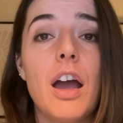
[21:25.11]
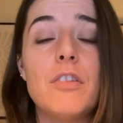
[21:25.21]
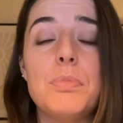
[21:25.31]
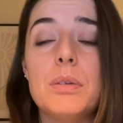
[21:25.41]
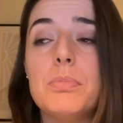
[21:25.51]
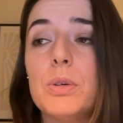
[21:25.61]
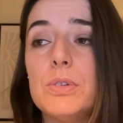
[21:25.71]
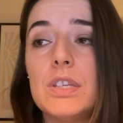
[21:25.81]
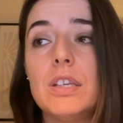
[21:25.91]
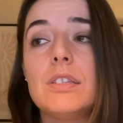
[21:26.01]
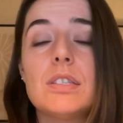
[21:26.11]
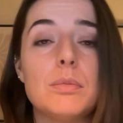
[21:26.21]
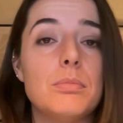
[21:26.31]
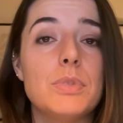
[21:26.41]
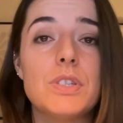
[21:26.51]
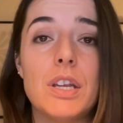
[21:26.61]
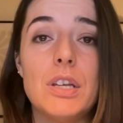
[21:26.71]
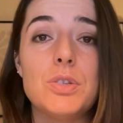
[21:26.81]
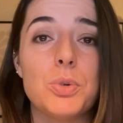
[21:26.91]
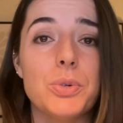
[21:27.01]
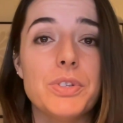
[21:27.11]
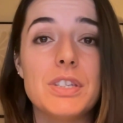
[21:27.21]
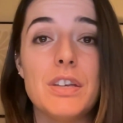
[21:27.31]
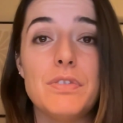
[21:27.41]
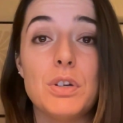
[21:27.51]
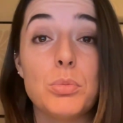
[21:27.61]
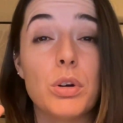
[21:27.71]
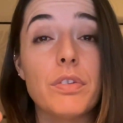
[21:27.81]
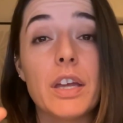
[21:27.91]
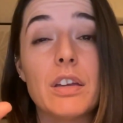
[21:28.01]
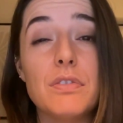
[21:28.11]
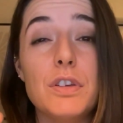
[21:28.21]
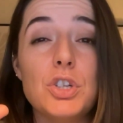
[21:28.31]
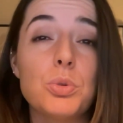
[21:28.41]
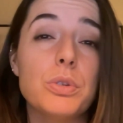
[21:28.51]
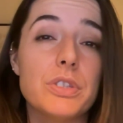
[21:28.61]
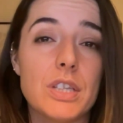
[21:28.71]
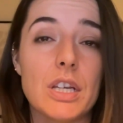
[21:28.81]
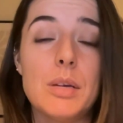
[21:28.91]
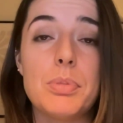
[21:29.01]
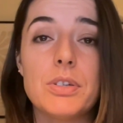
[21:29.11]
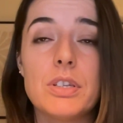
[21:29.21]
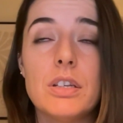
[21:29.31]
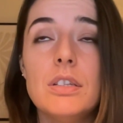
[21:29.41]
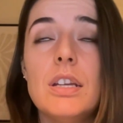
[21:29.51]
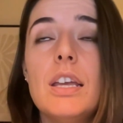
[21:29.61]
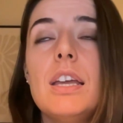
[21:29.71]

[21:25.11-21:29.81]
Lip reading: I've been posting some study tools if you're more of like a visual study person.